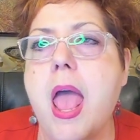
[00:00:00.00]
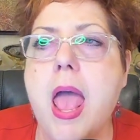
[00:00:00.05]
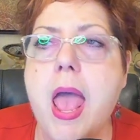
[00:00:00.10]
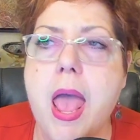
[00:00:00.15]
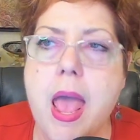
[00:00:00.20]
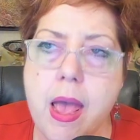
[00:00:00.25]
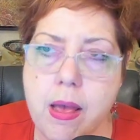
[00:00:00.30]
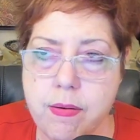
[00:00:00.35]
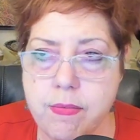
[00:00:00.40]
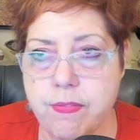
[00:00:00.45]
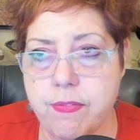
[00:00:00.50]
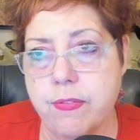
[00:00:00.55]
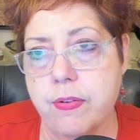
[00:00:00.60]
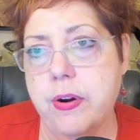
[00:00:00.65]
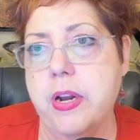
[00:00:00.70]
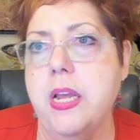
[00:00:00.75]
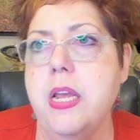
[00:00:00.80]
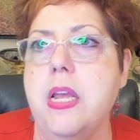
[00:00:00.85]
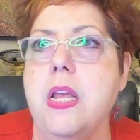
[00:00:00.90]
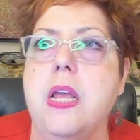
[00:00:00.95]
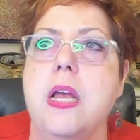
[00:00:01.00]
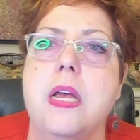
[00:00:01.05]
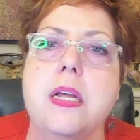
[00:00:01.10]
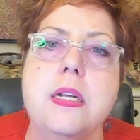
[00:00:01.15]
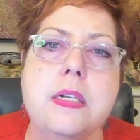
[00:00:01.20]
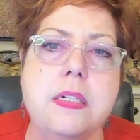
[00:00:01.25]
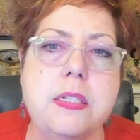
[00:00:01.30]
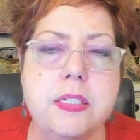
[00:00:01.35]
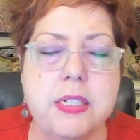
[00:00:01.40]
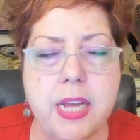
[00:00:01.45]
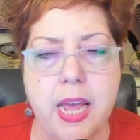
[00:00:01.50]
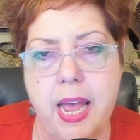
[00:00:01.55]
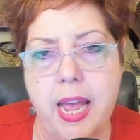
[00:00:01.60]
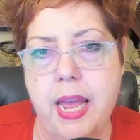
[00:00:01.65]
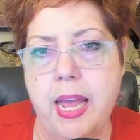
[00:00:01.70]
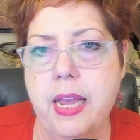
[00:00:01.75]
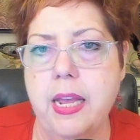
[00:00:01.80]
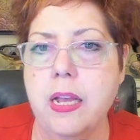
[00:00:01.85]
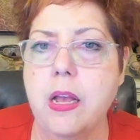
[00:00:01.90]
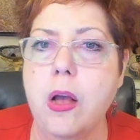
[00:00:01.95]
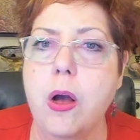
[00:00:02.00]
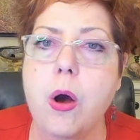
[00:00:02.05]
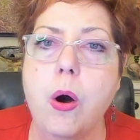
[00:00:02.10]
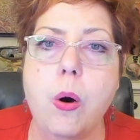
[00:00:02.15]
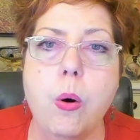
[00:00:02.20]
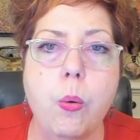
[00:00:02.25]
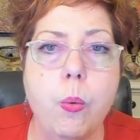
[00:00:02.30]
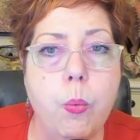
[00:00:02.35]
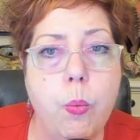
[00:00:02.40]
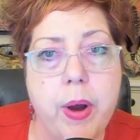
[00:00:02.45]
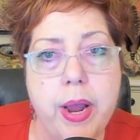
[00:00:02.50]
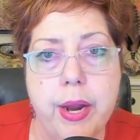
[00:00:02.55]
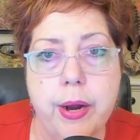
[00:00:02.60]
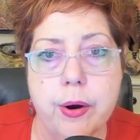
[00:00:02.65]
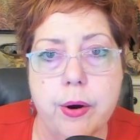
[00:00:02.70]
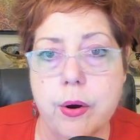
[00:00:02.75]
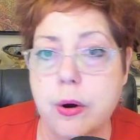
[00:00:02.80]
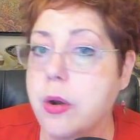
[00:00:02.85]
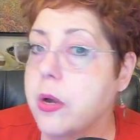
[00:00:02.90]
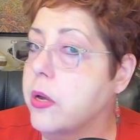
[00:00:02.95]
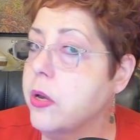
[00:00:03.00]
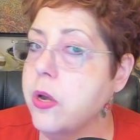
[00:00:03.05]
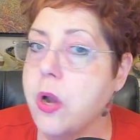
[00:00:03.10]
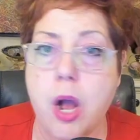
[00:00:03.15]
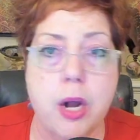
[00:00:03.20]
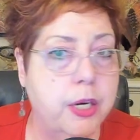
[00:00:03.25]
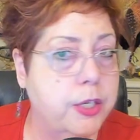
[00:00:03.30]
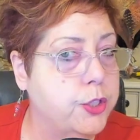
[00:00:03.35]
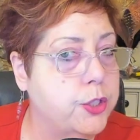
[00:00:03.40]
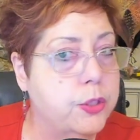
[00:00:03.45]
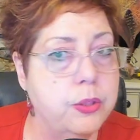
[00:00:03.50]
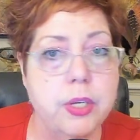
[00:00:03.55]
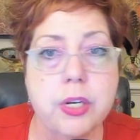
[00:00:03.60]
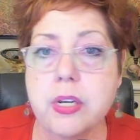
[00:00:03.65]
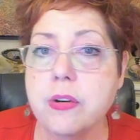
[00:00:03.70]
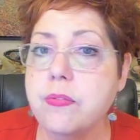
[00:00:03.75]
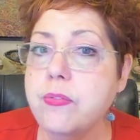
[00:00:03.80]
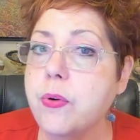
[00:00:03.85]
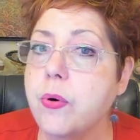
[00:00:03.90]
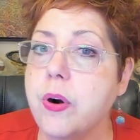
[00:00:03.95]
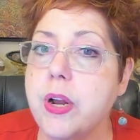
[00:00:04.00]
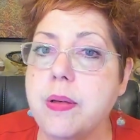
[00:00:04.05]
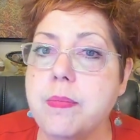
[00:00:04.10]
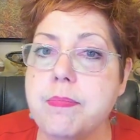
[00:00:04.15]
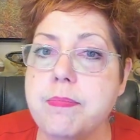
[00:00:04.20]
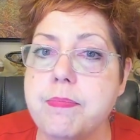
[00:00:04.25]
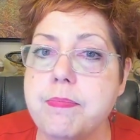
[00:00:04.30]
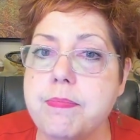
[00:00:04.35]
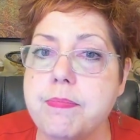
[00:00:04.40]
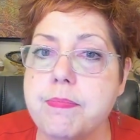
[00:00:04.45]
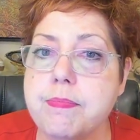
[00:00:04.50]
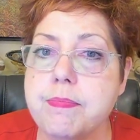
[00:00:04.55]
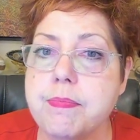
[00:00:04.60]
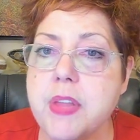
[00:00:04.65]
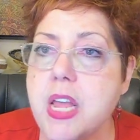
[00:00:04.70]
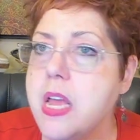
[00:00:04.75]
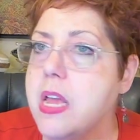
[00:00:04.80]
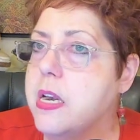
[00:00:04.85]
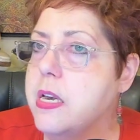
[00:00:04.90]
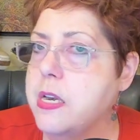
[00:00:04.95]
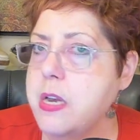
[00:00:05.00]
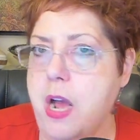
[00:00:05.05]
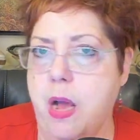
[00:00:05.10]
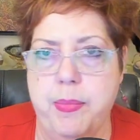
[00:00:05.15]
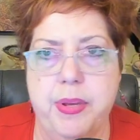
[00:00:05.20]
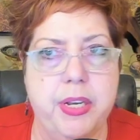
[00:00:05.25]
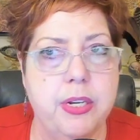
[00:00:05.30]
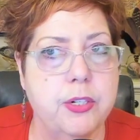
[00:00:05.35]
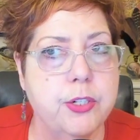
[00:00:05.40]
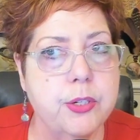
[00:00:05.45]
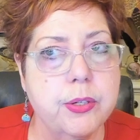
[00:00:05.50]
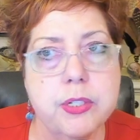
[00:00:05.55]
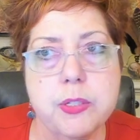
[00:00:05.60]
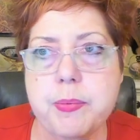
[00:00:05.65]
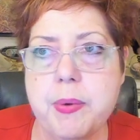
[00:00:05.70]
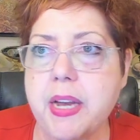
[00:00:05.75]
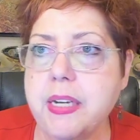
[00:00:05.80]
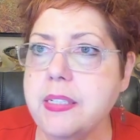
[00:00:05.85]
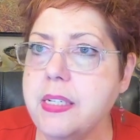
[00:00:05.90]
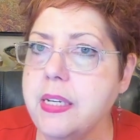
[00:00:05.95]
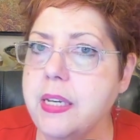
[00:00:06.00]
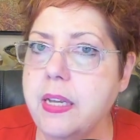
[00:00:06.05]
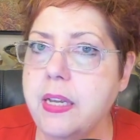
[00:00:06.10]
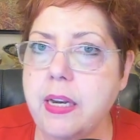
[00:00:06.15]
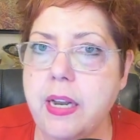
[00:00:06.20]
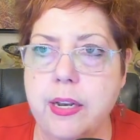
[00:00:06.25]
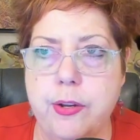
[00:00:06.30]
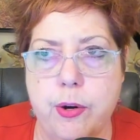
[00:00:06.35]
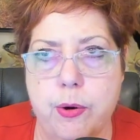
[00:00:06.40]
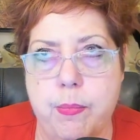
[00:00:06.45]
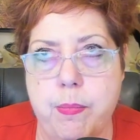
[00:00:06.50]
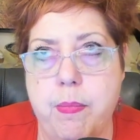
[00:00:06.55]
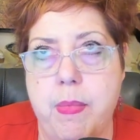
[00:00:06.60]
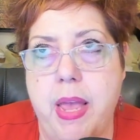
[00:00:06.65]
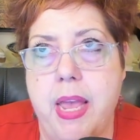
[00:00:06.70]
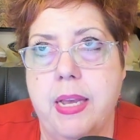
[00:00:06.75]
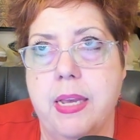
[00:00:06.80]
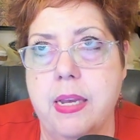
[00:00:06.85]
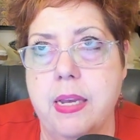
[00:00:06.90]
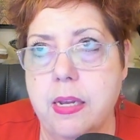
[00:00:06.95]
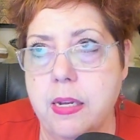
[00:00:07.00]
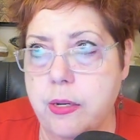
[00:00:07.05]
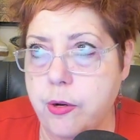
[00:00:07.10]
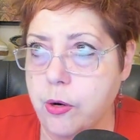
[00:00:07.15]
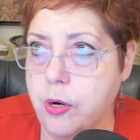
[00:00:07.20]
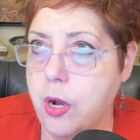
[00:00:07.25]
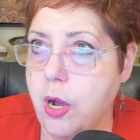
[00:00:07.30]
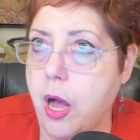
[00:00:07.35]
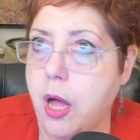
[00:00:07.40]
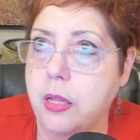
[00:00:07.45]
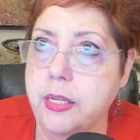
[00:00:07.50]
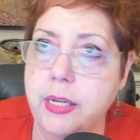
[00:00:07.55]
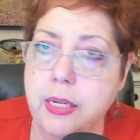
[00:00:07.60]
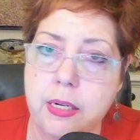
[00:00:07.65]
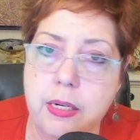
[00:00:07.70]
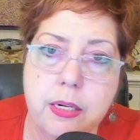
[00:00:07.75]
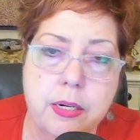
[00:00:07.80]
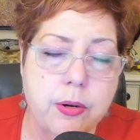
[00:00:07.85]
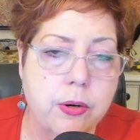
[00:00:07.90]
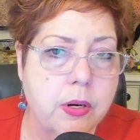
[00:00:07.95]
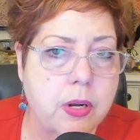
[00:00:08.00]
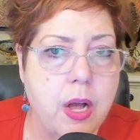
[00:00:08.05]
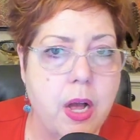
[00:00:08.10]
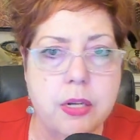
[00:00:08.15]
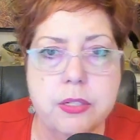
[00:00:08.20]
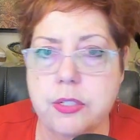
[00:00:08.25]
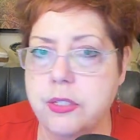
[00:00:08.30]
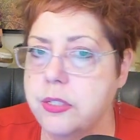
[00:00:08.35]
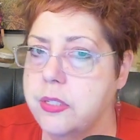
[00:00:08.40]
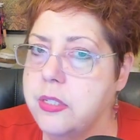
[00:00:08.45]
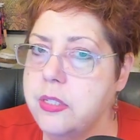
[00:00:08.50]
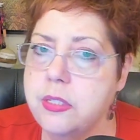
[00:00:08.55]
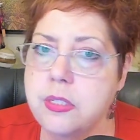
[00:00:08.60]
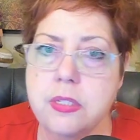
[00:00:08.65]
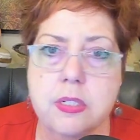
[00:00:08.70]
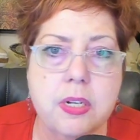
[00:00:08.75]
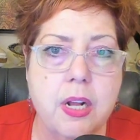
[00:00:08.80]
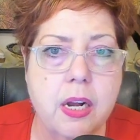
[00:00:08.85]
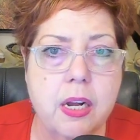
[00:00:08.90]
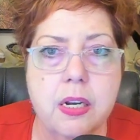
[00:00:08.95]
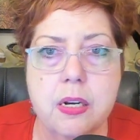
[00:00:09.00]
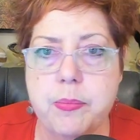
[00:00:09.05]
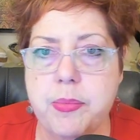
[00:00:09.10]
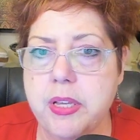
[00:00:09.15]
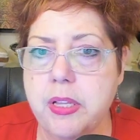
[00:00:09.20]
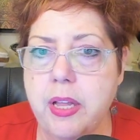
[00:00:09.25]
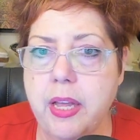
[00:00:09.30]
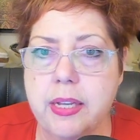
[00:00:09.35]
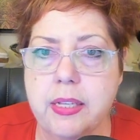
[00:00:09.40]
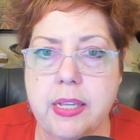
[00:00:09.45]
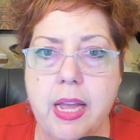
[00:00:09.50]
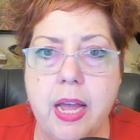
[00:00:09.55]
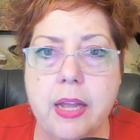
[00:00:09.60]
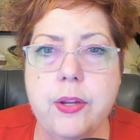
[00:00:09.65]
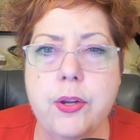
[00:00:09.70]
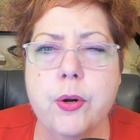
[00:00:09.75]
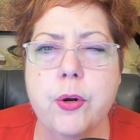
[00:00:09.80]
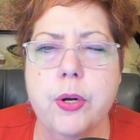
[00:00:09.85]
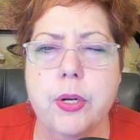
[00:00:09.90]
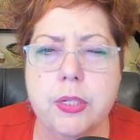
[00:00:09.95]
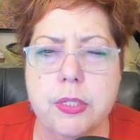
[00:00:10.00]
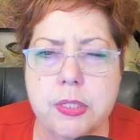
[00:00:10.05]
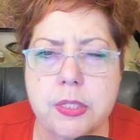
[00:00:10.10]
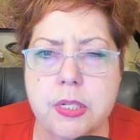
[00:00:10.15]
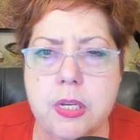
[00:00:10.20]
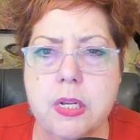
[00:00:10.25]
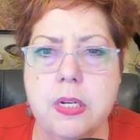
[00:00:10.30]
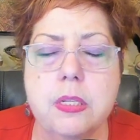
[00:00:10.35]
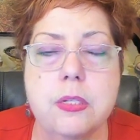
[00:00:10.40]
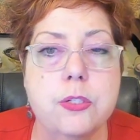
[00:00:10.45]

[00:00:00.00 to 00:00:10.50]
every dang where. Not because you're looking for it, not because you're expecting it and you're making it and you're calling it into your consciousness. It's not going to be like that. You're going to see it in the